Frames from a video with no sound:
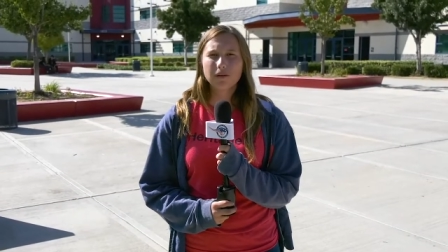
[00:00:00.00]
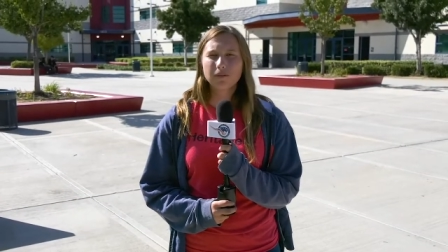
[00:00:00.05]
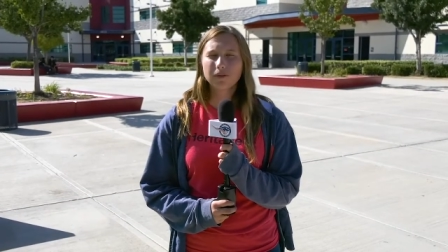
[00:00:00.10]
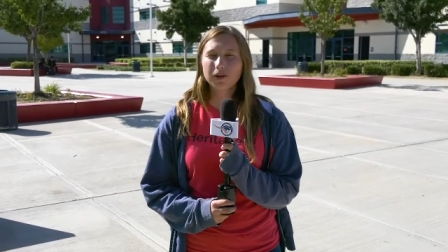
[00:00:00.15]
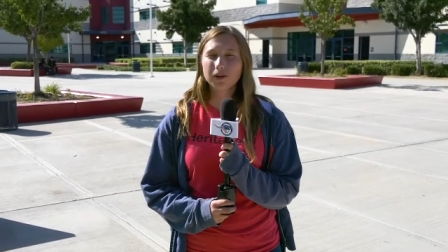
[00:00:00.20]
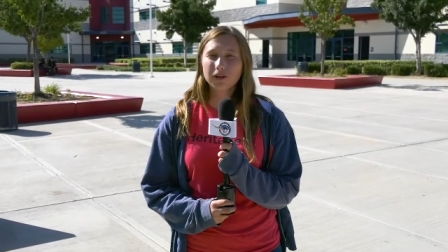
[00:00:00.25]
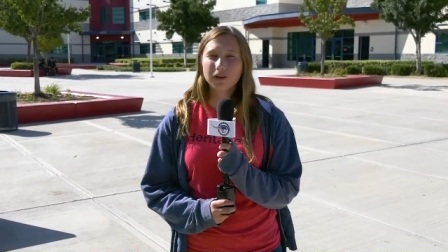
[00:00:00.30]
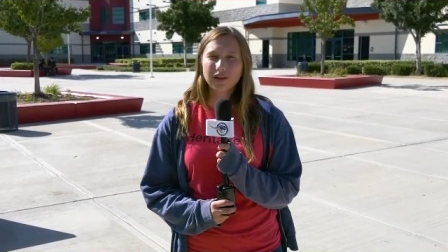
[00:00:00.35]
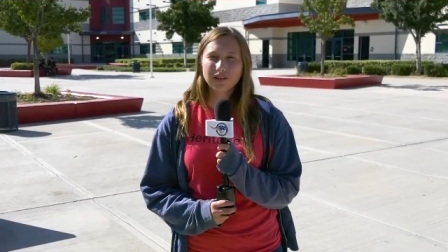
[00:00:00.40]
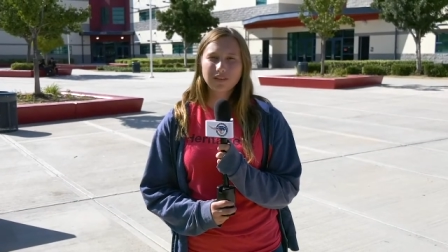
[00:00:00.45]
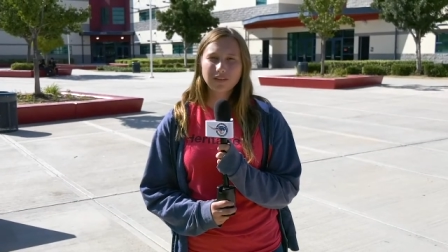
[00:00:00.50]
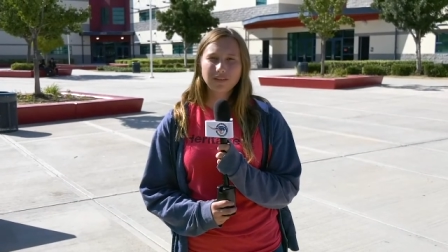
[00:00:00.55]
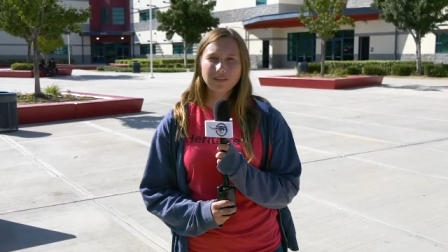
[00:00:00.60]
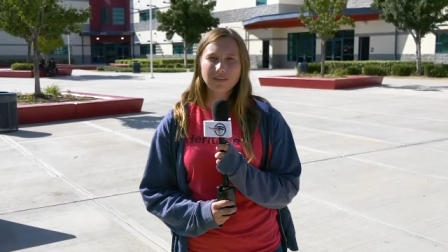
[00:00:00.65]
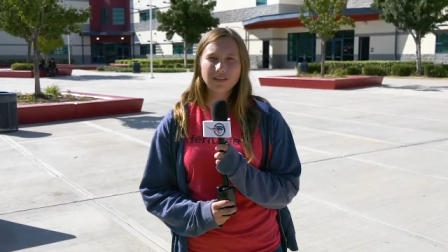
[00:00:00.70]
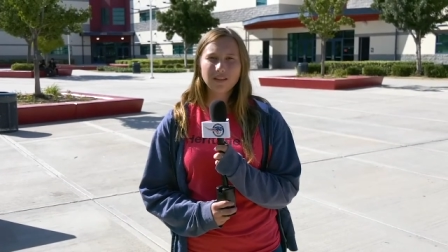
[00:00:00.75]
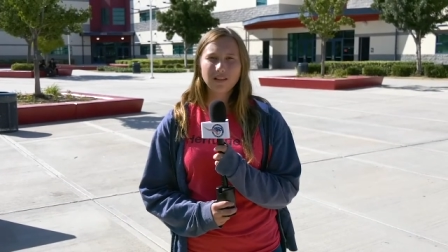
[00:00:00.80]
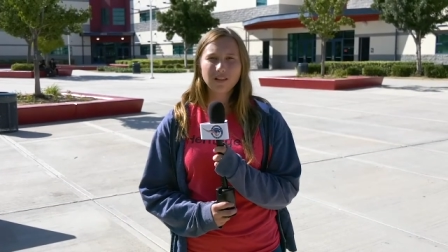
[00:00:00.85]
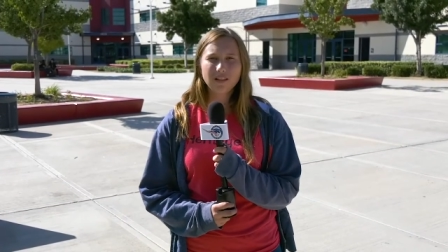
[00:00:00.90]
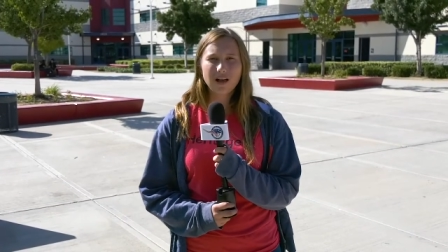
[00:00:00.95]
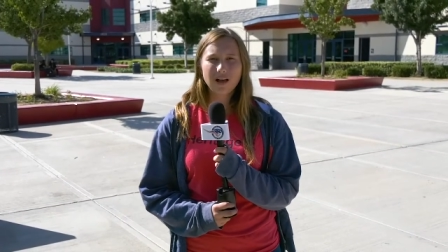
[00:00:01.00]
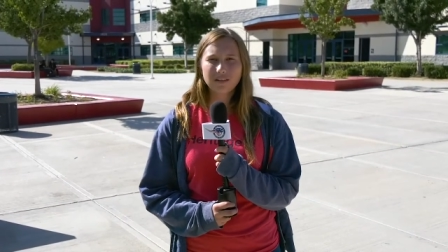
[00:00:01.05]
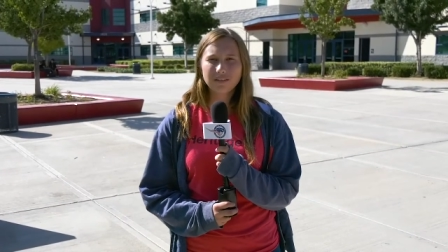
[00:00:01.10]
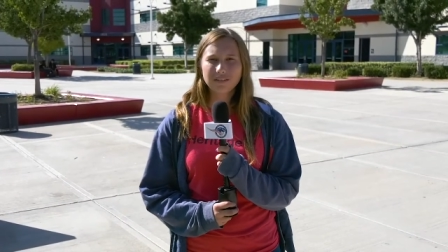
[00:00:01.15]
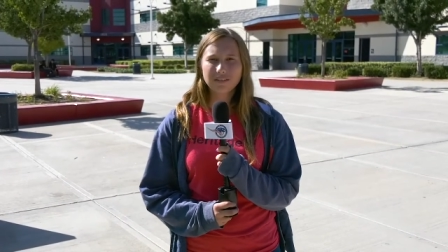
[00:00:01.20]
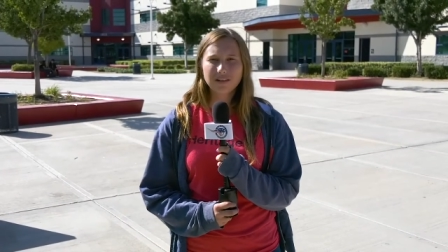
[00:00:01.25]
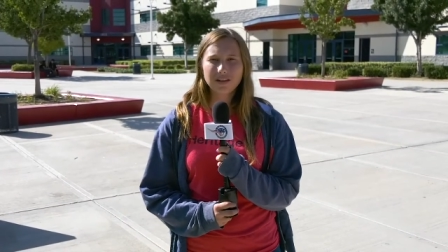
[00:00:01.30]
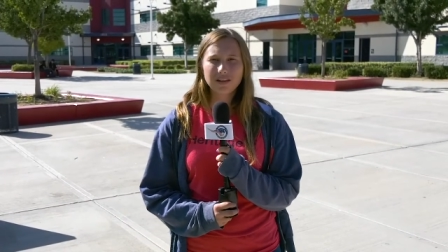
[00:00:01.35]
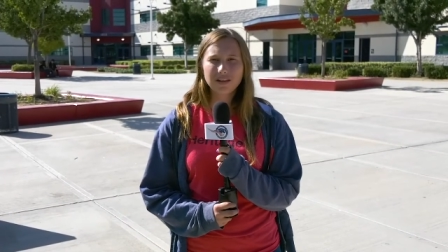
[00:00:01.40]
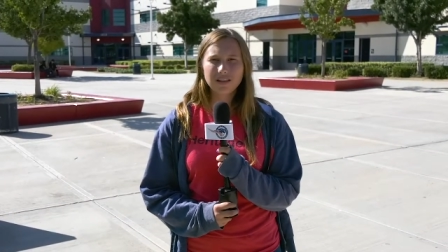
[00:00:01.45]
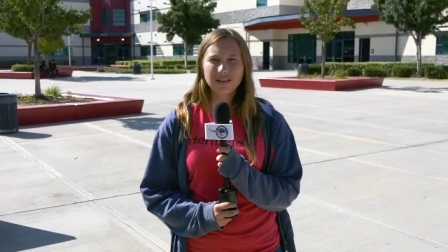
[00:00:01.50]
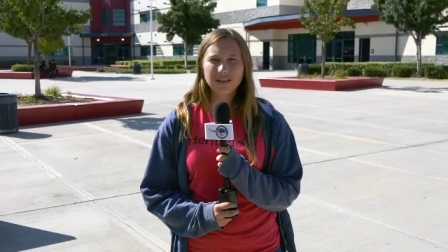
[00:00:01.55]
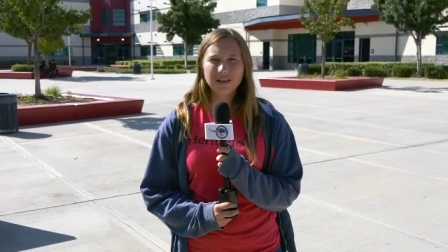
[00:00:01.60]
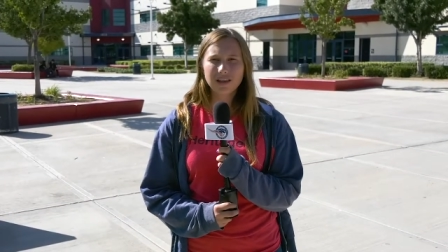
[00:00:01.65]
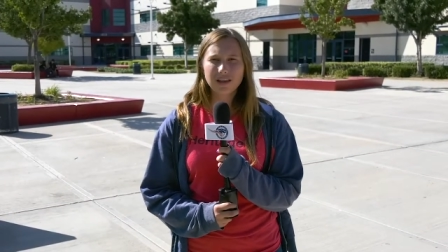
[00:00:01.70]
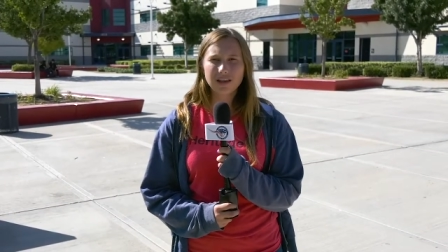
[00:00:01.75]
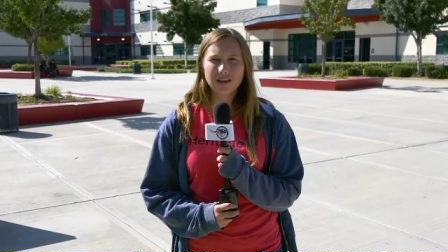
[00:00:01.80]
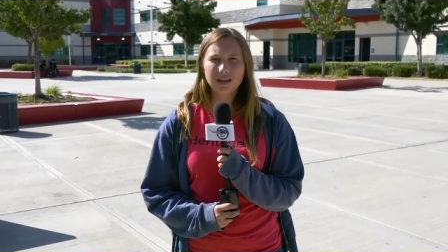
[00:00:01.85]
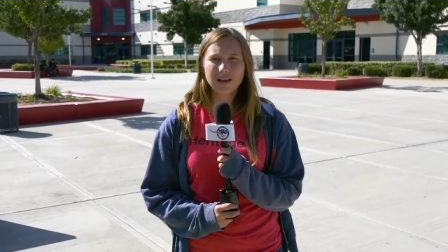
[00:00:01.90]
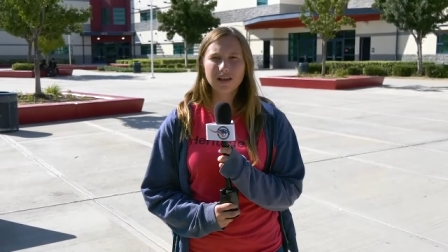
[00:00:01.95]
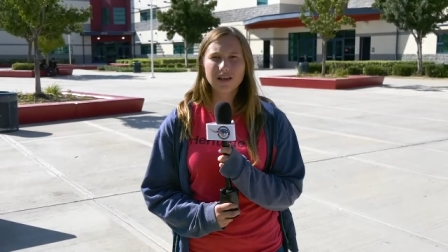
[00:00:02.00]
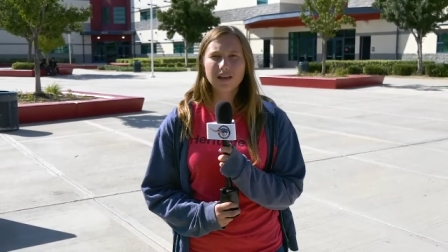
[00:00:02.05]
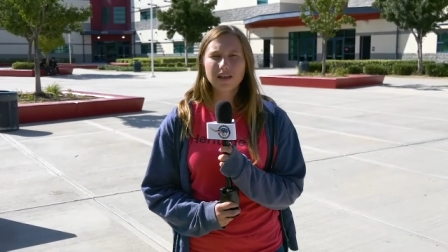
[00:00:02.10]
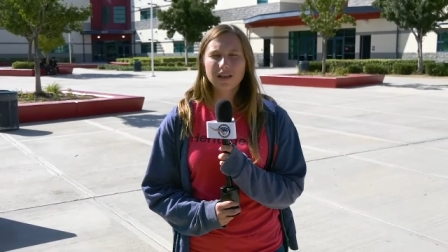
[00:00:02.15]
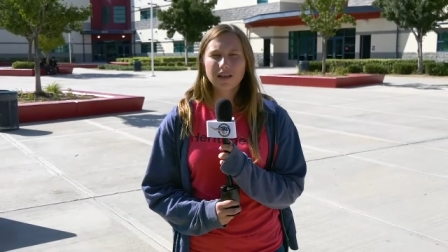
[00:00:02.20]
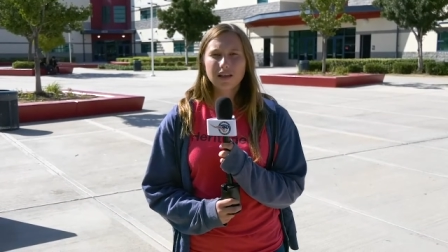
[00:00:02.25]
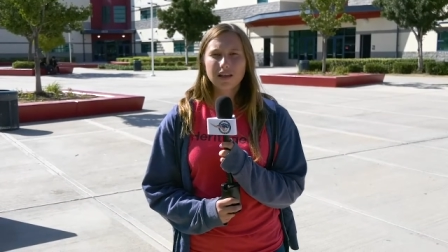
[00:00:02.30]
where you'll get to see the lost city of the Inca,